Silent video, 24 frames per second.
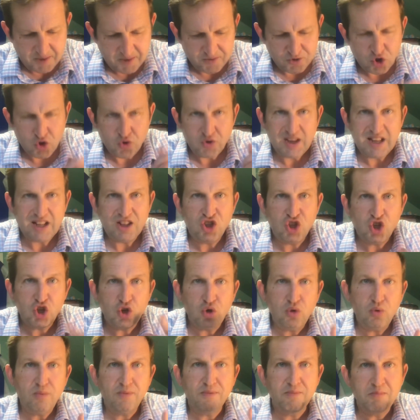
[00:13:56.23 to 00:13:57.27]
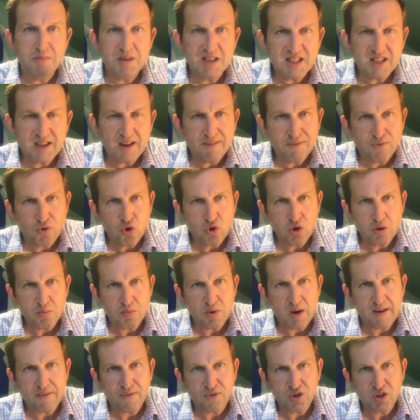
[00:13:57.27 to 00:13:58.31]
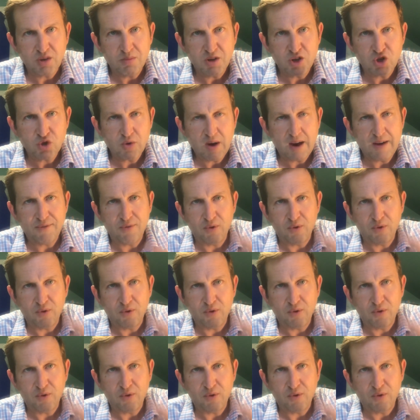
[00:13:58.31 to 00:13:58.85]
you need two missing vertebrae for it to be a treifa.